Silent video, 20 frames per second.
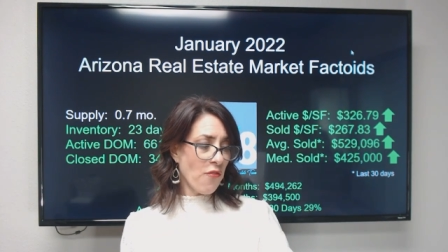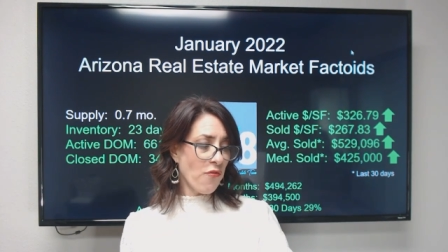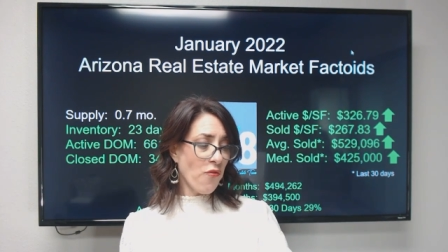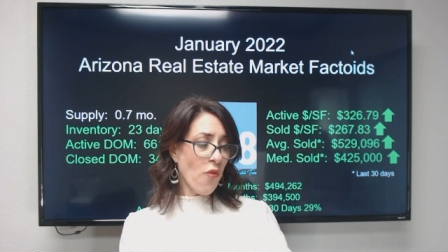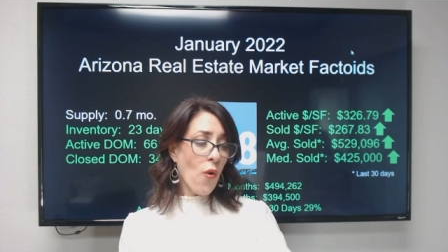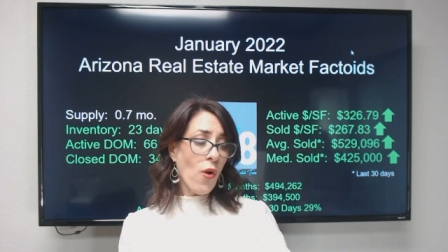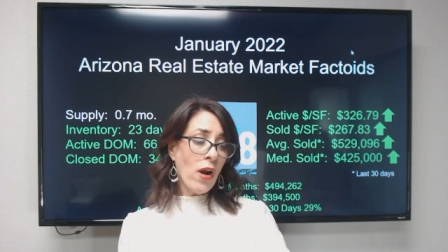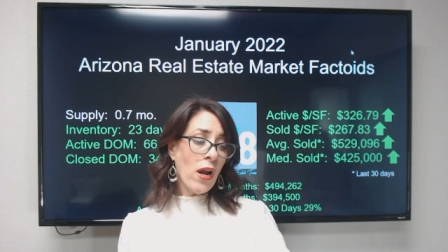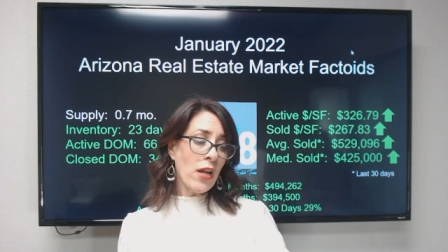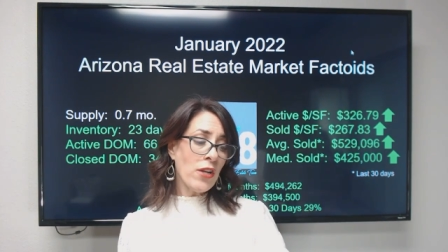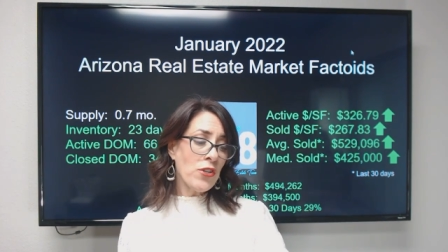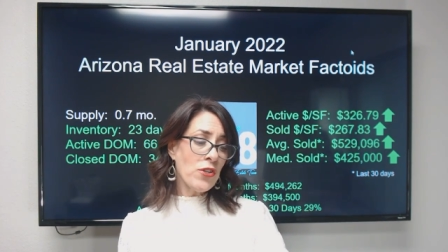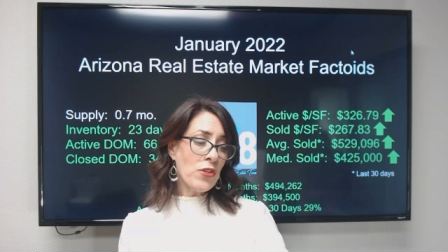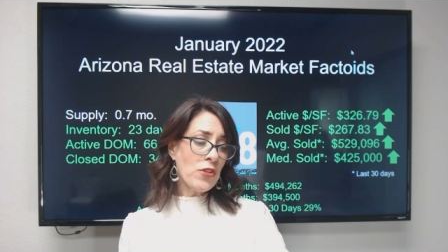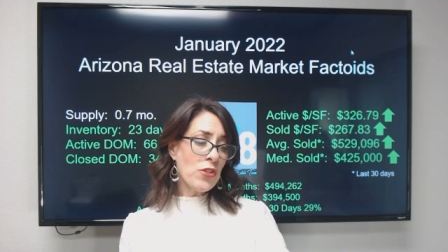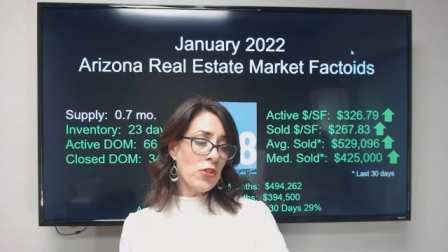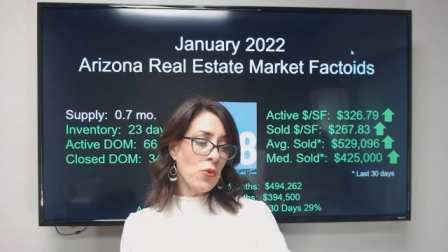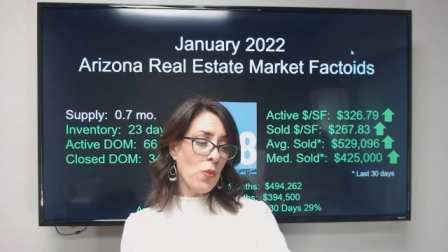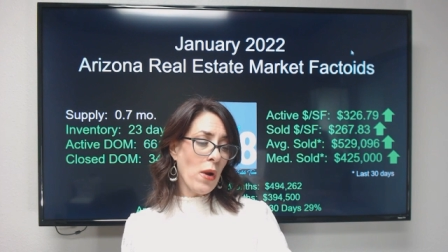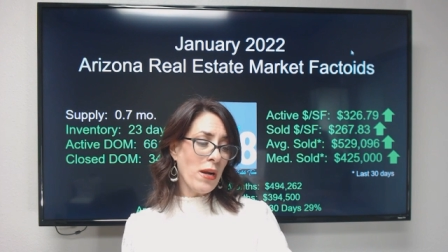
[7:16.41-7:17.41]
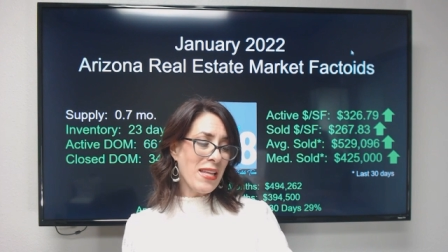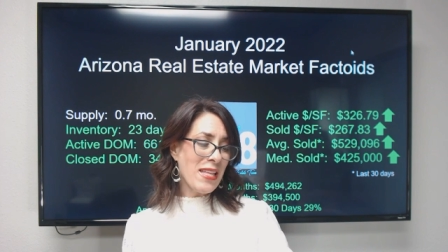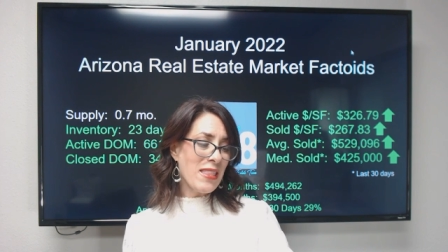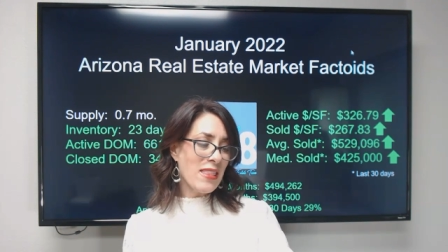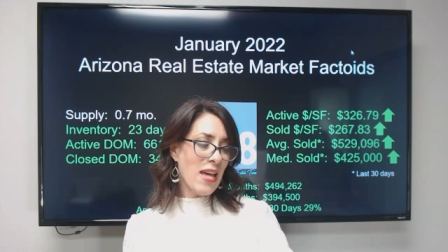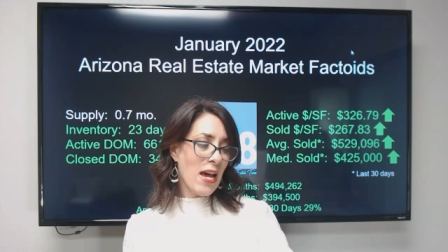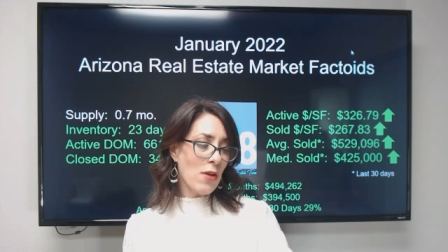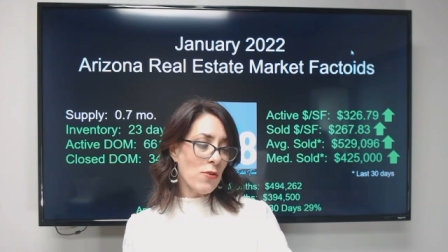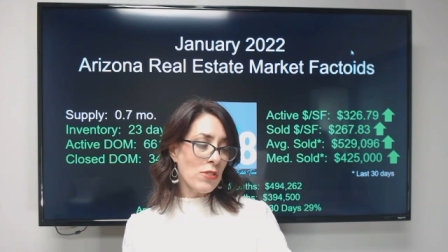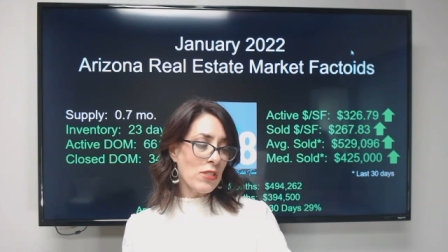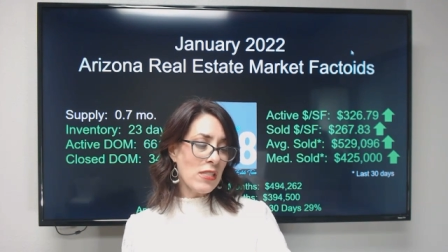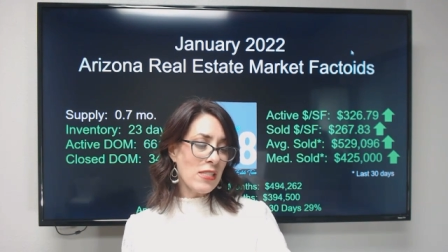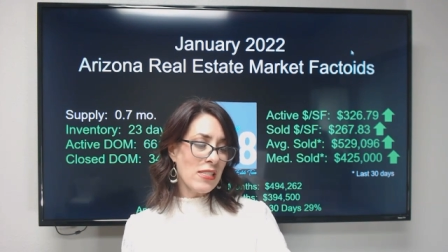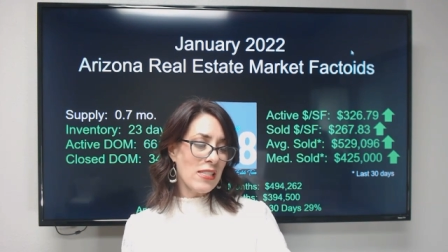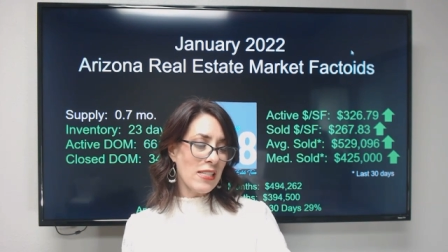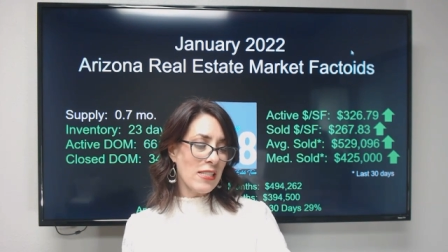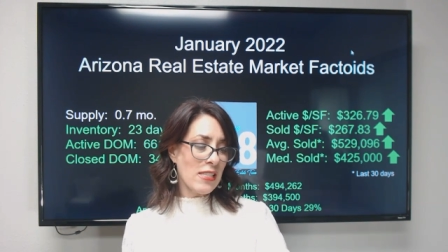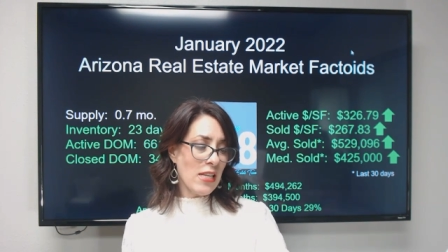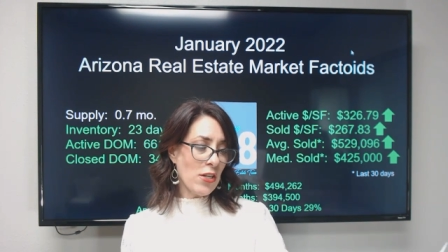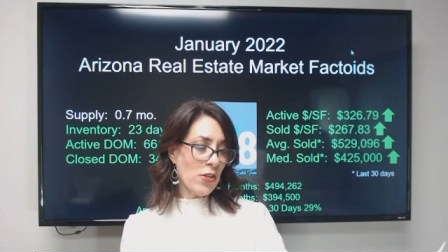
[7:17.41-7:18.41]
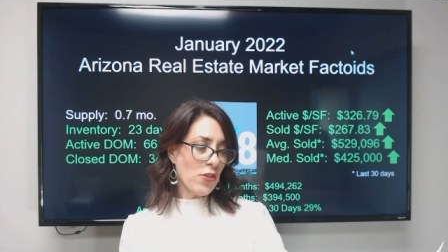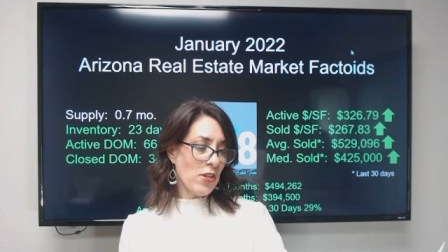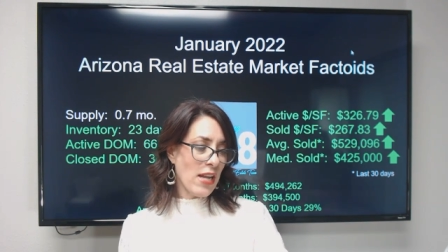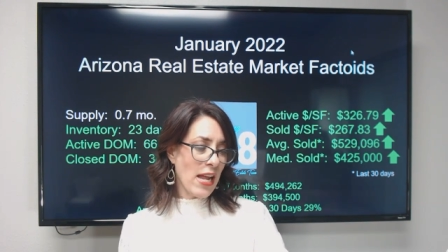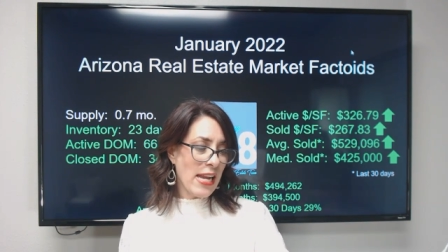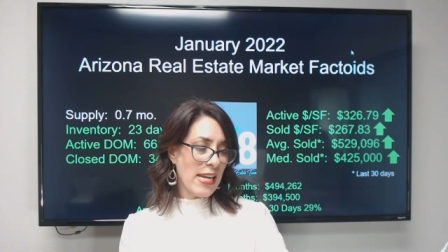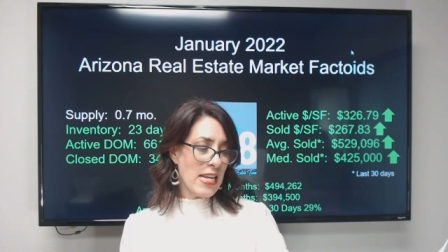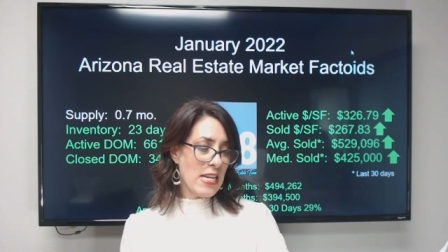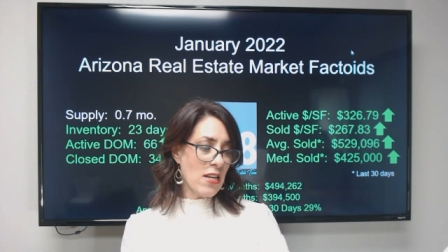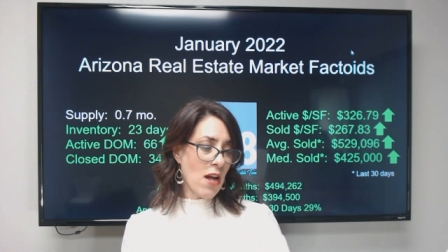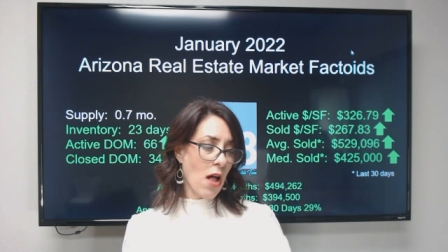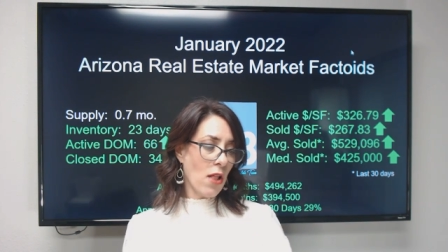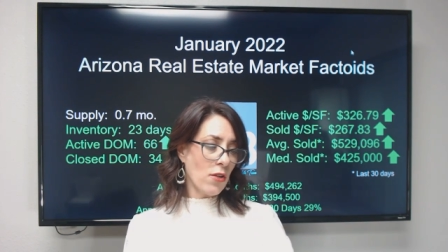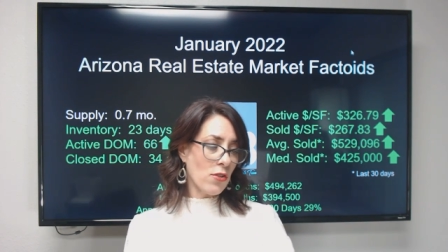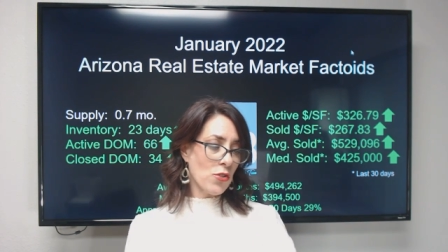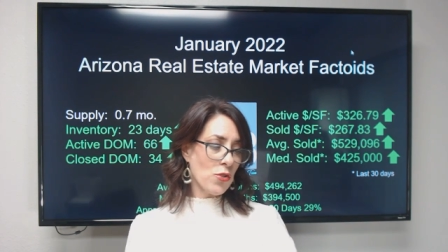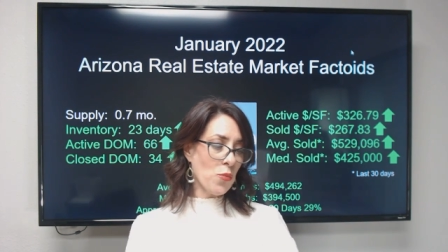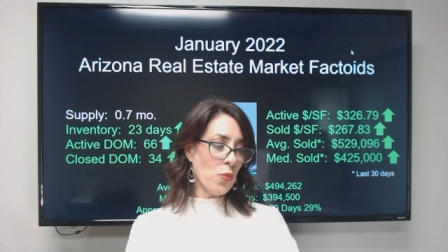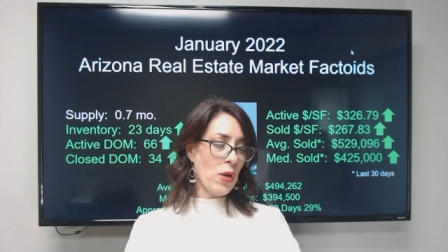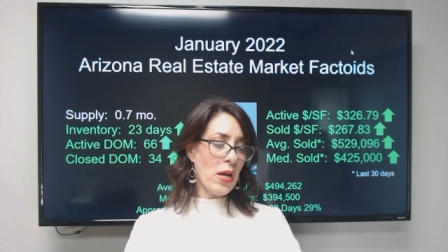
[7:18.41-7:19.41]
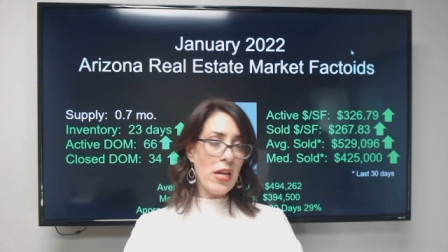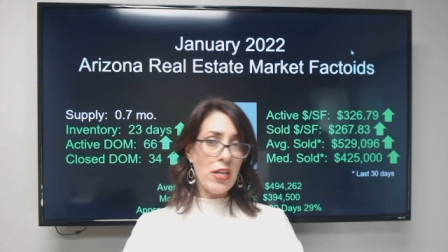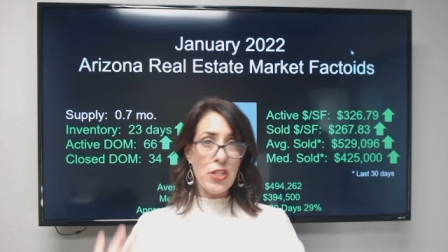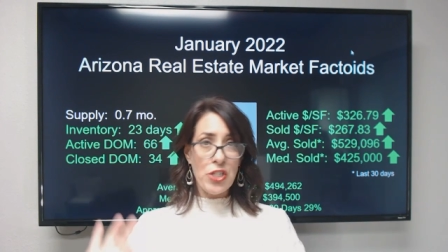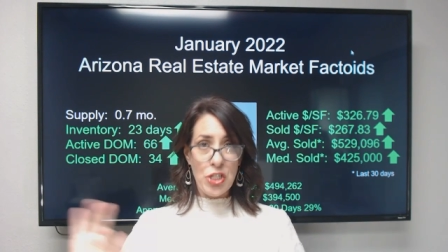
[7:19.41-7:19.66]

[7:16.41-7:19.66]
$420,680,